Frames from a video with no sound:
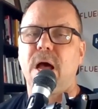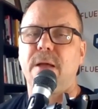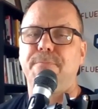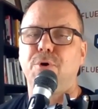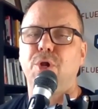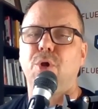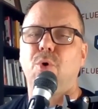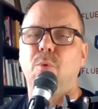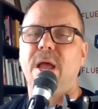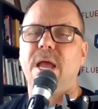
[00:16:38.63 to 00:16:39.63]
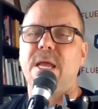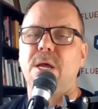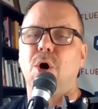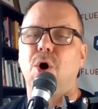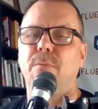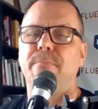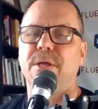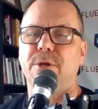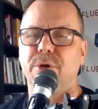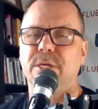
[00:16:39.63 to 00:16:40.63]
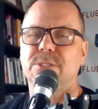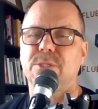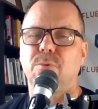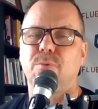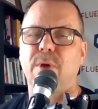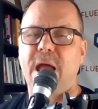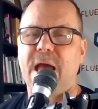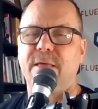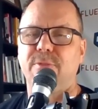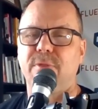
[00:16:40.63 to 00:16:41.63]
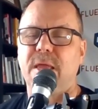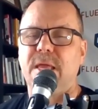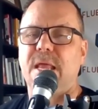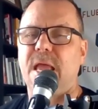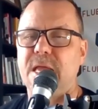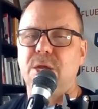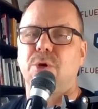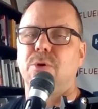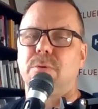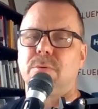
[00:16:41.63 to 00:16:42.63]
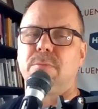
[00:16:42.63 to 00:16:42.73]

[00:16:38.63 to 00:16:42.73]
I put away all bitterness, wrath, and anger.